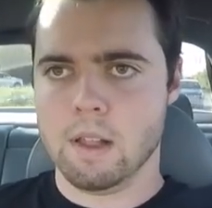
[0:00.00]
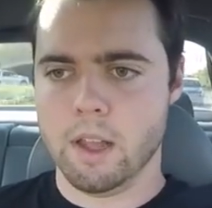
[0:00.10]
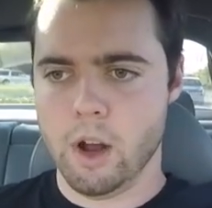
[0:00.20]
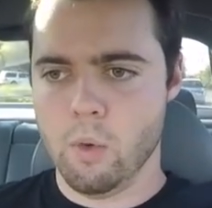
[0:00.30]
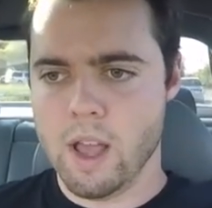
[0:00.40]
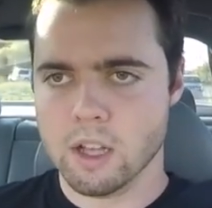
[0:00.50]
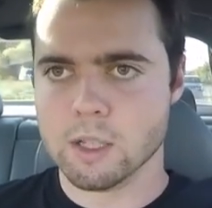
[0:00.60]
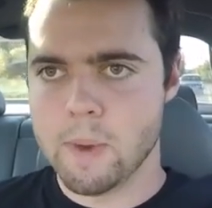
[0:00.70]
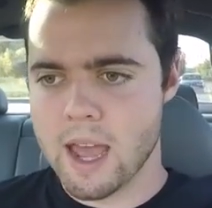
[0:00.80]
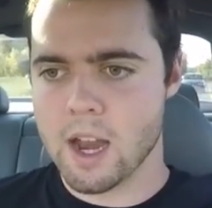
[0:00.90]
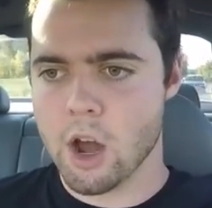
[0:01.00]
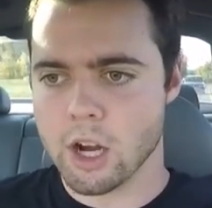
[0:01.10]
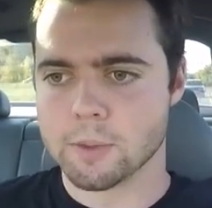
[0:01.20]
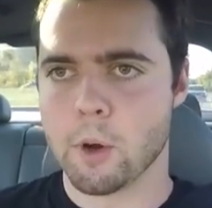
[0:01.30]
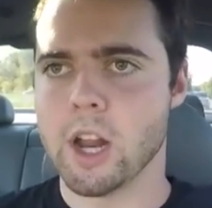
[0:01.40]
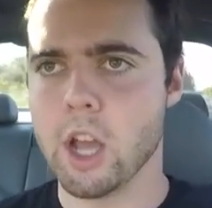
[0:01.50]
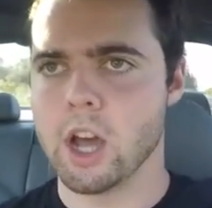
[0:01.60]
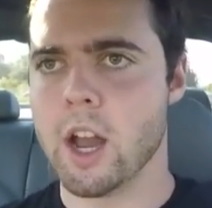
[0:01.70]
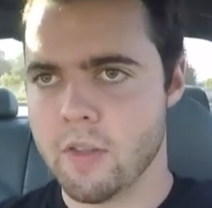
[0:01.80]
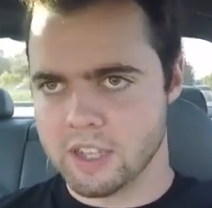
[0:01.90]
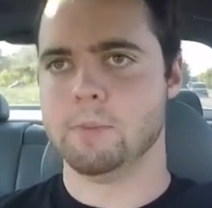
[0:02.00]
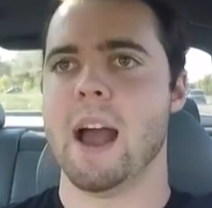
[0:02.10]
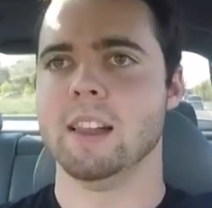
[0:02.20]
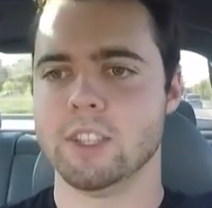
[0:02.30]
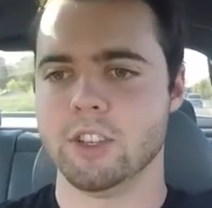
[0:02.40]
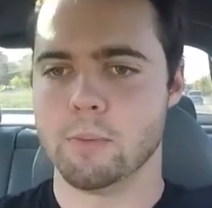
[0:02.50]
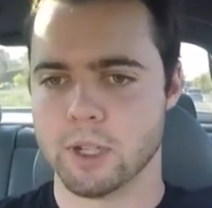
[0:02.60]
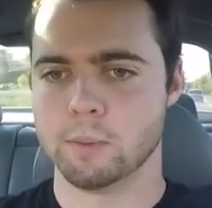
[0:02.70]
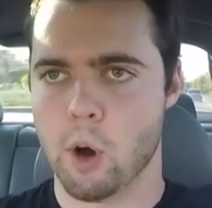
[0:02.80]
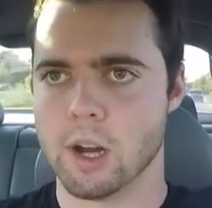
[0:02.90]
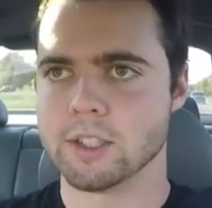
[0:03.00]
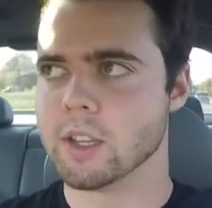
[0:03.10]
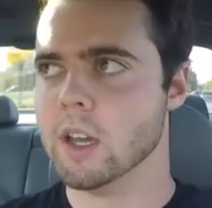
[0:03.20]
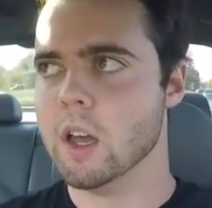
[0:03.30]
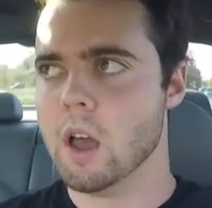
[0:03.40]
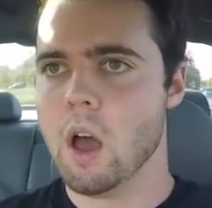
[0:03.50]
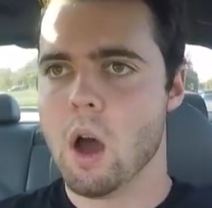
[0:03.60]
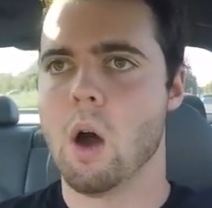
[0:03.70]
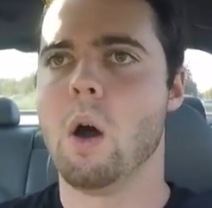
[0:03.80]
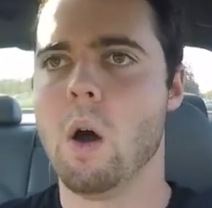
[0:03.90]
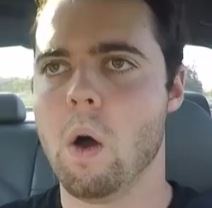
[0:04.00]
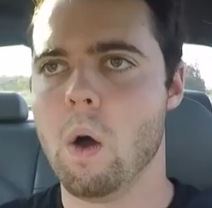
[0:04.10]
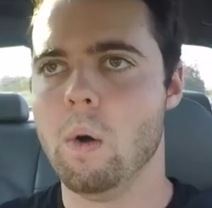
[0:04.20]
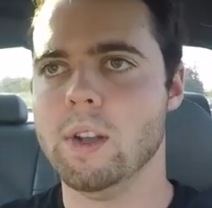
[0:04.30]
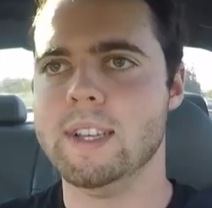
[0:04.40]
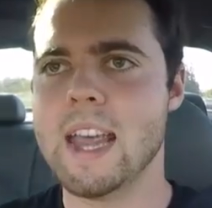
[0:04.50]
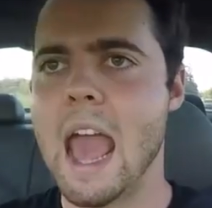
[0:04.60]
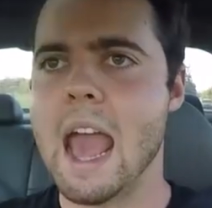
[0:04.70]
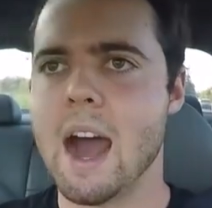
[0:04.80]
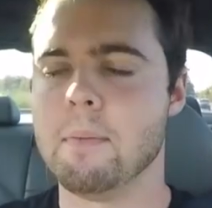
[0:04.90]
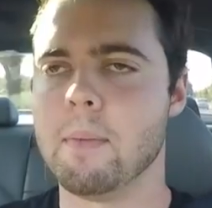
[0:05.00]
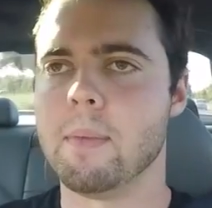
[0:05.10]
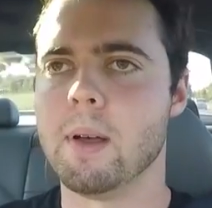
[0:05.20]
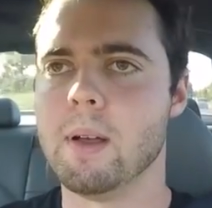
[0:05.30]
Little wheel spin, hook's pretty good on these Pilot Super Sports. Oh, damn.